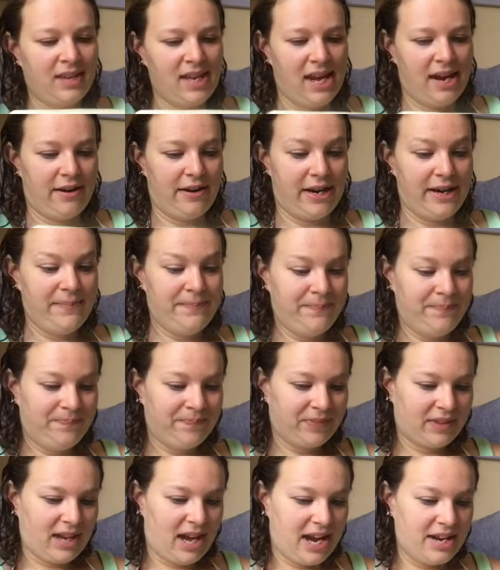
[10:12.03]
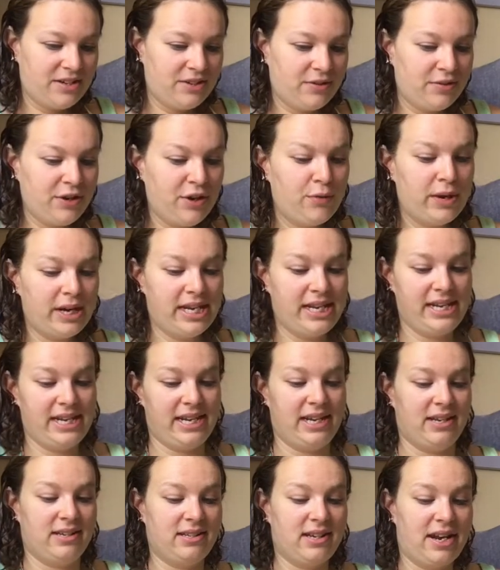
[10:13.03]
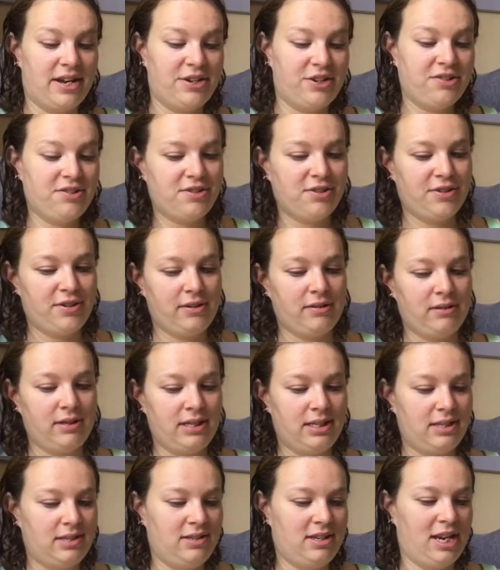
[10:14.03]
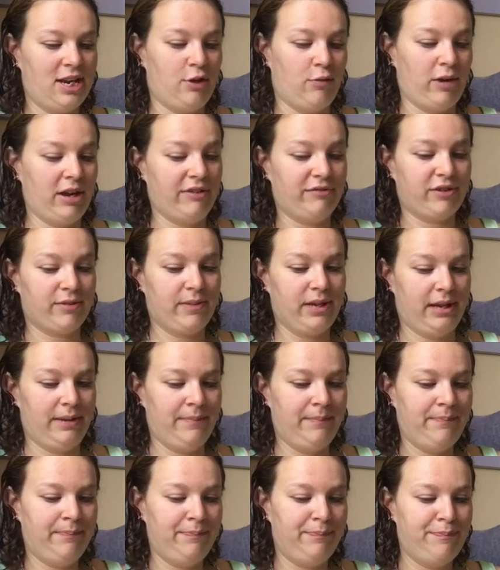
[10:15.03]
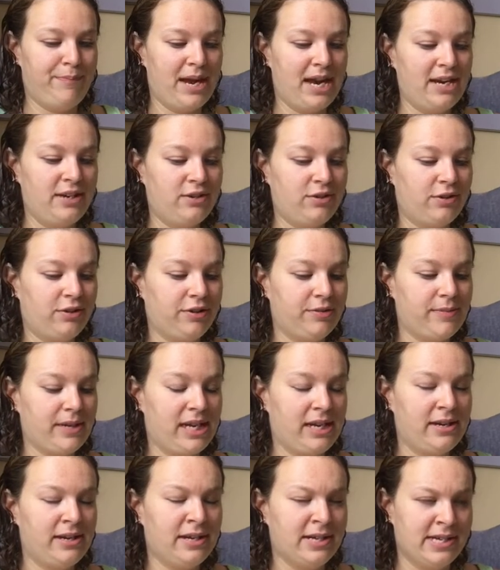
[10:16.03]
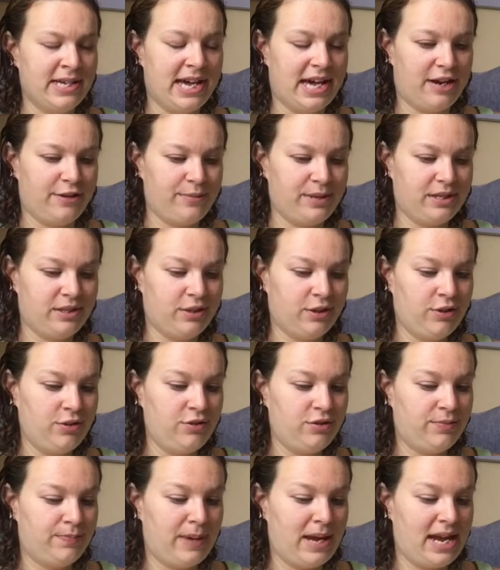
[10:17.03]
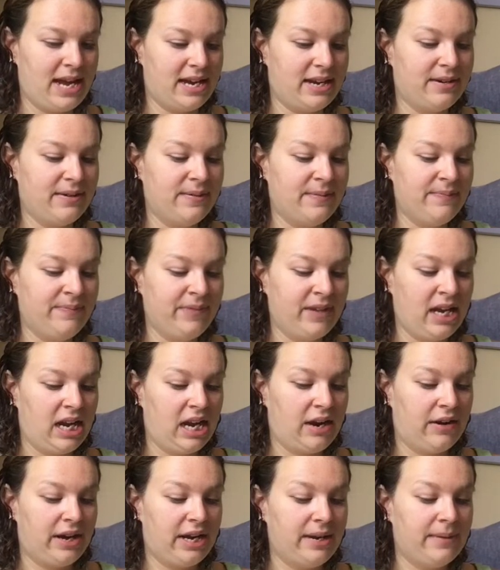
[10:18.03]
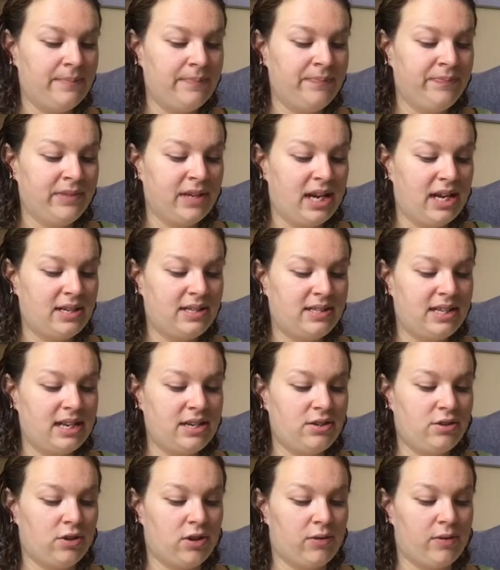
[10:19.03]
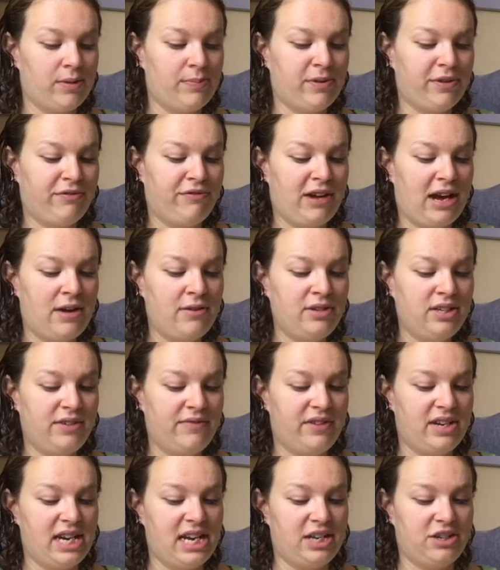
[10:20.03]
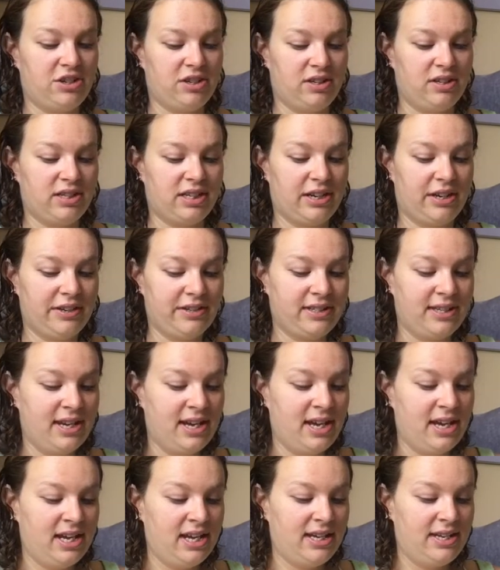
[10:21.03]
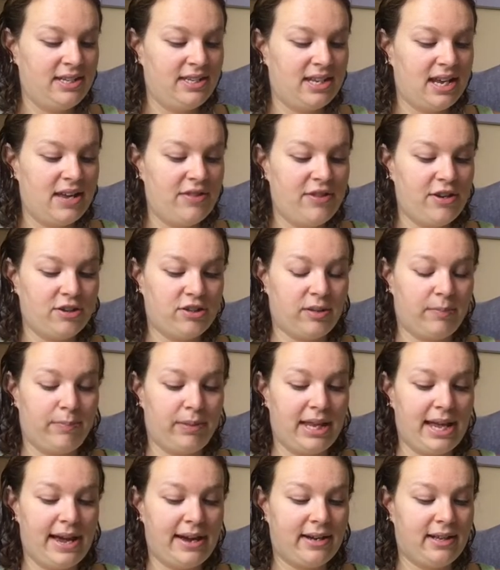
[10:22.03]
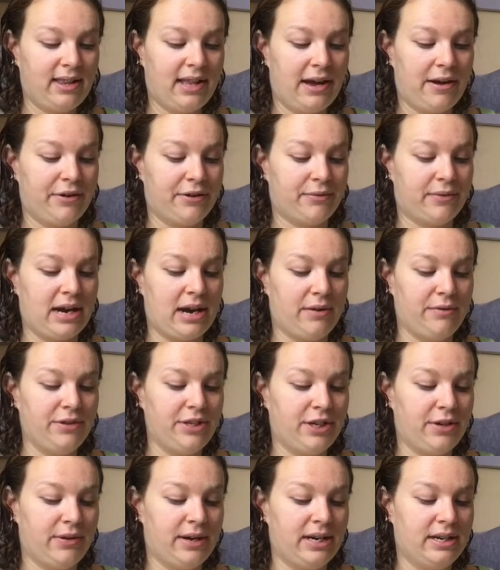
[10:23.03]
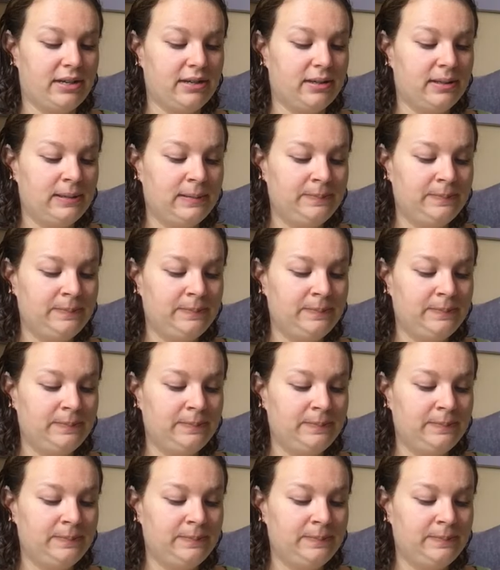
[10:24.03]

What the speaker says: Harry, I don't know what he is. I just know you need to stay away from him. Bane told me. Albus, who's Bane? Harry, a centaur with profound divination skills. He said there's a black cloud around you and...